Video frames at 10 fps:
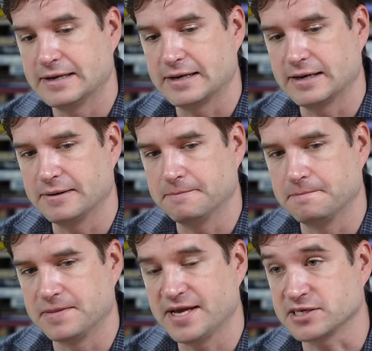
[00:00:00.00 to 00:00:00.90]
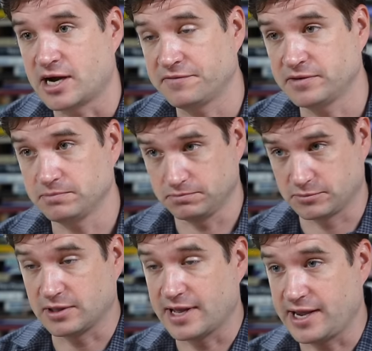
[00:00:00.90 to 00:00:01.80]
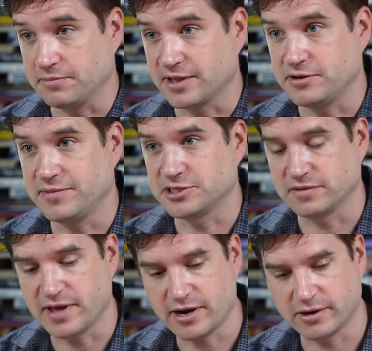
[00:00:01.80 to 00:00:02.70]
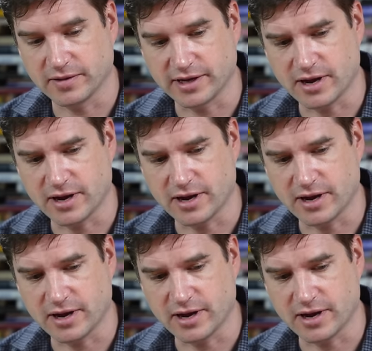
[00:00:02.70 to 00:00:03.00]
um, it's often claimed, like you mentioned there, like,